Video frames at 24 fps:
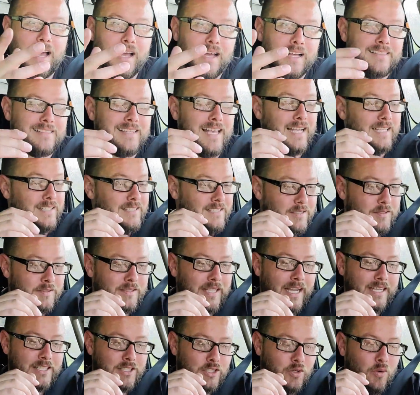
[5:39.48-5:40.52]

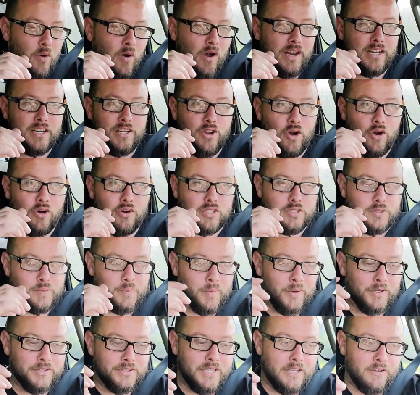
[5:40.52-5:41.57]
that's quite a
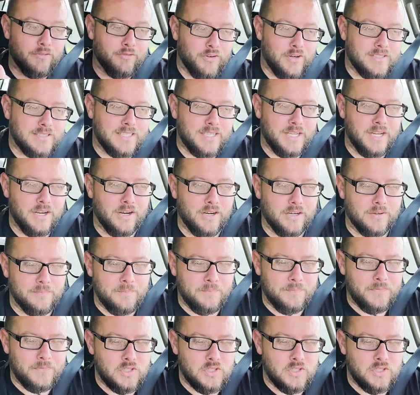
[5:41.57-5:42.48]
noticeable difference here.